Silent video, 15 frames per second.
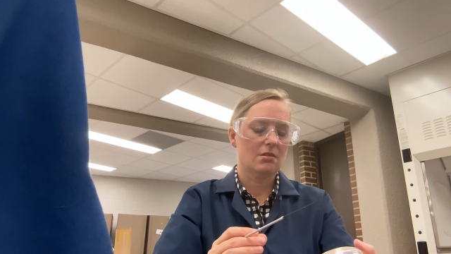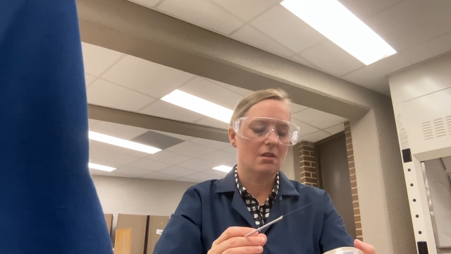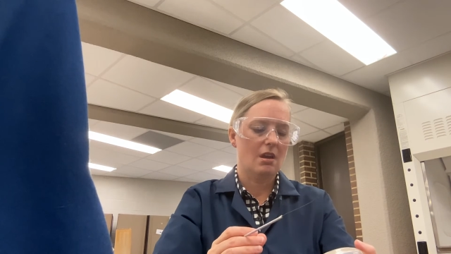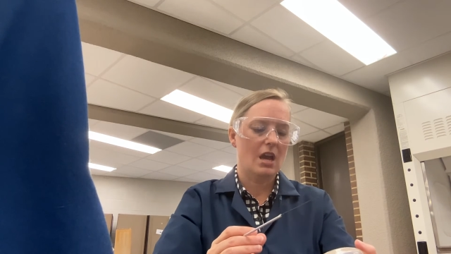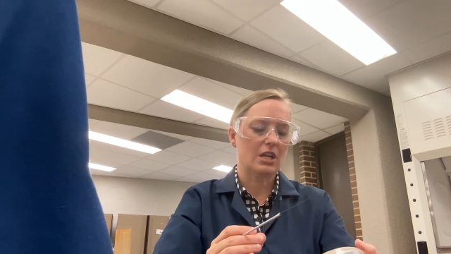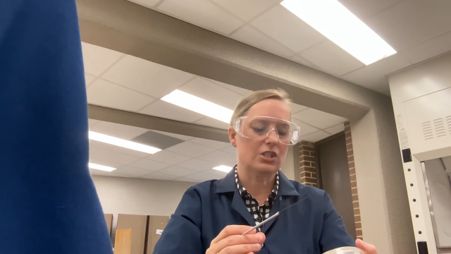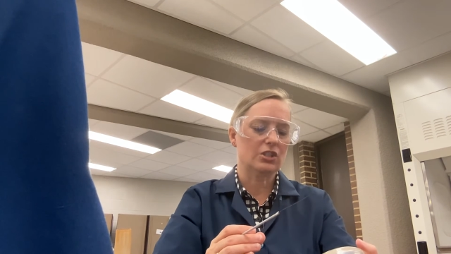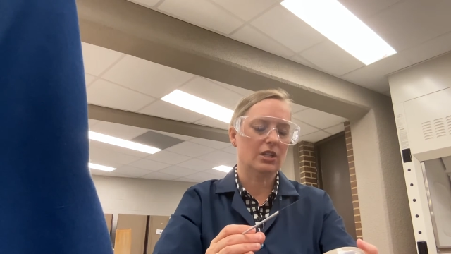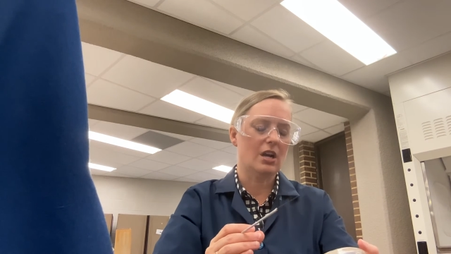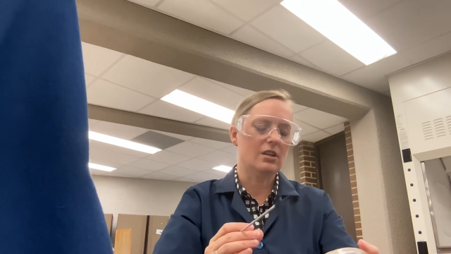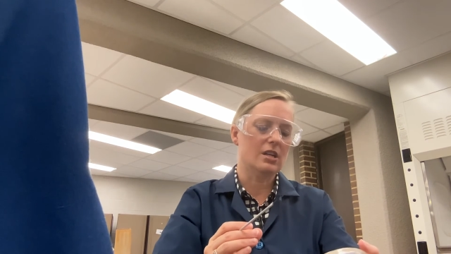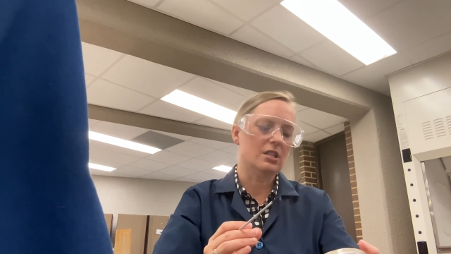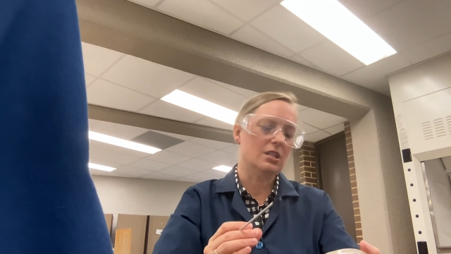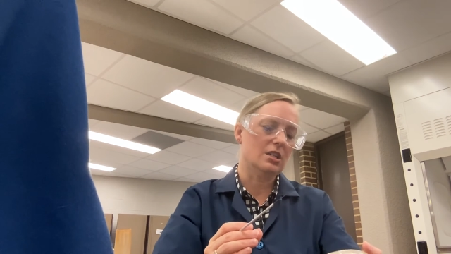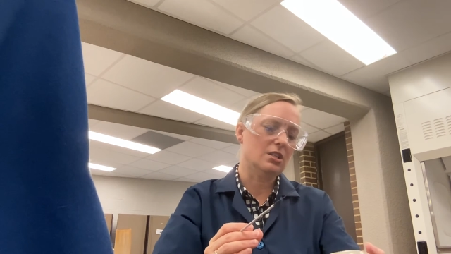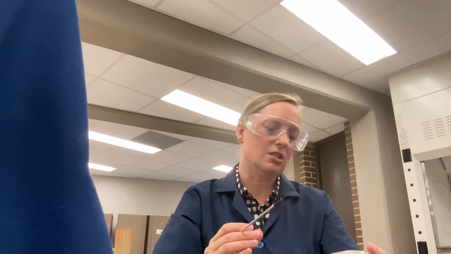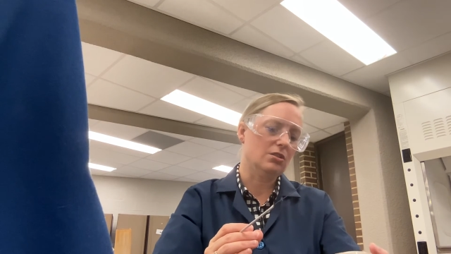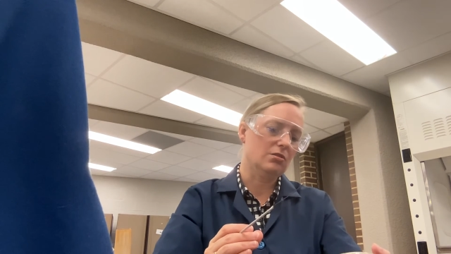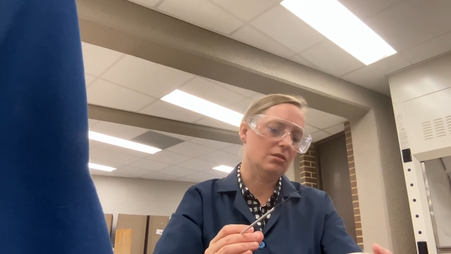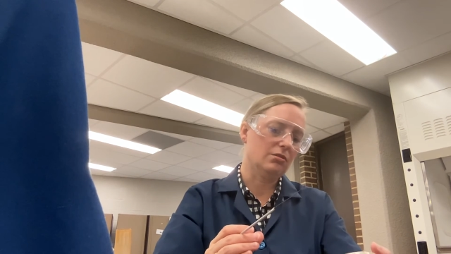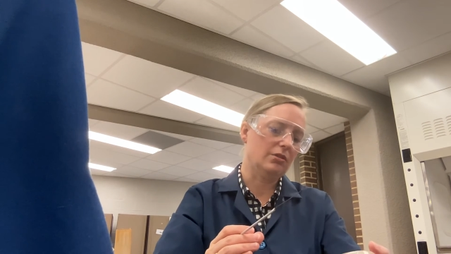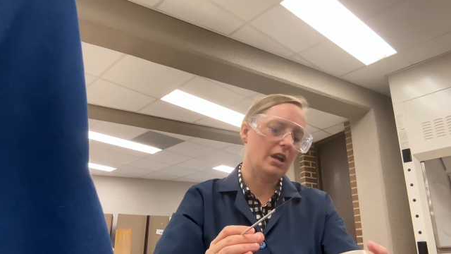Actually, I already did 2
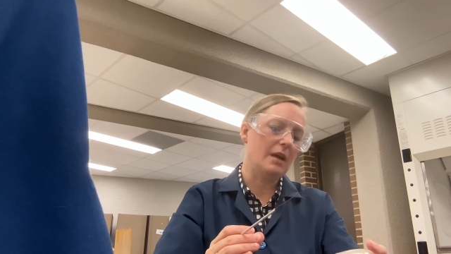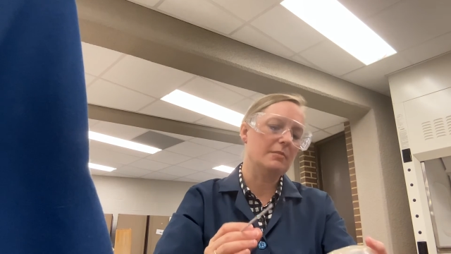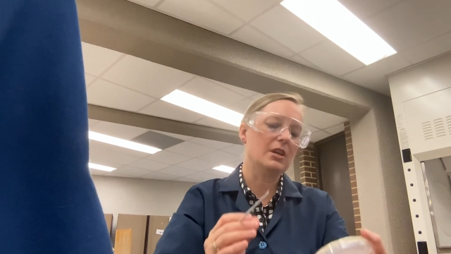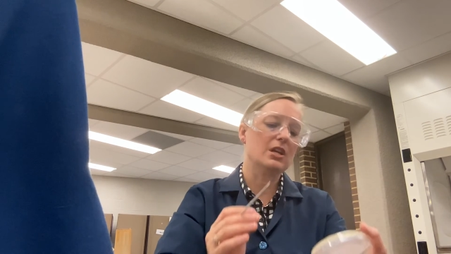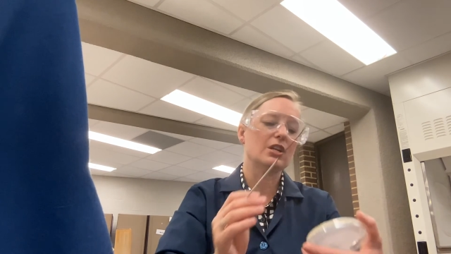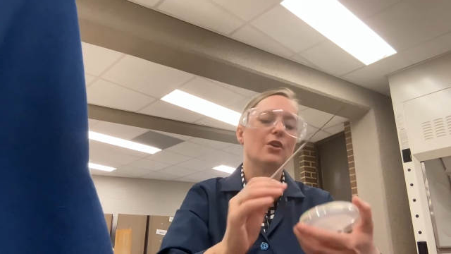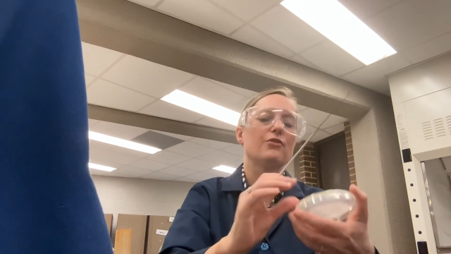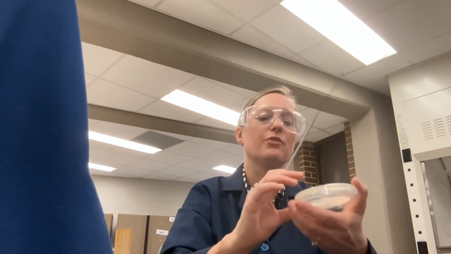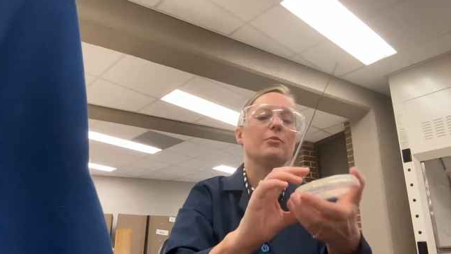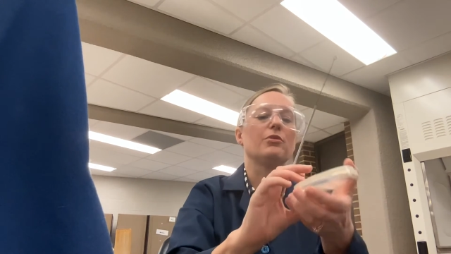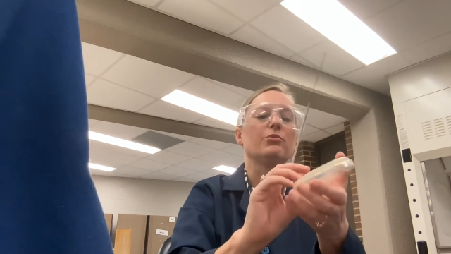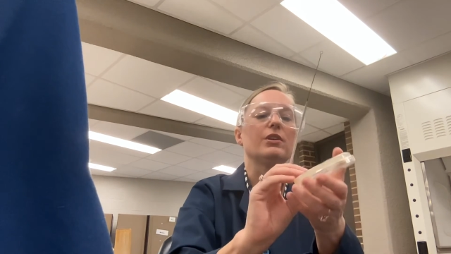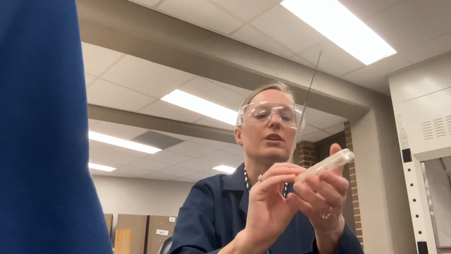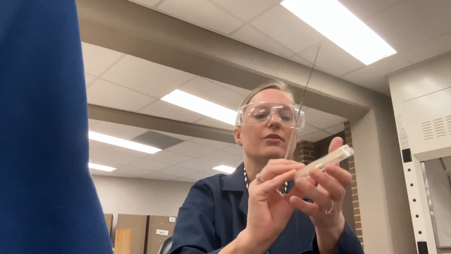to 3. I'm going to go from 3 to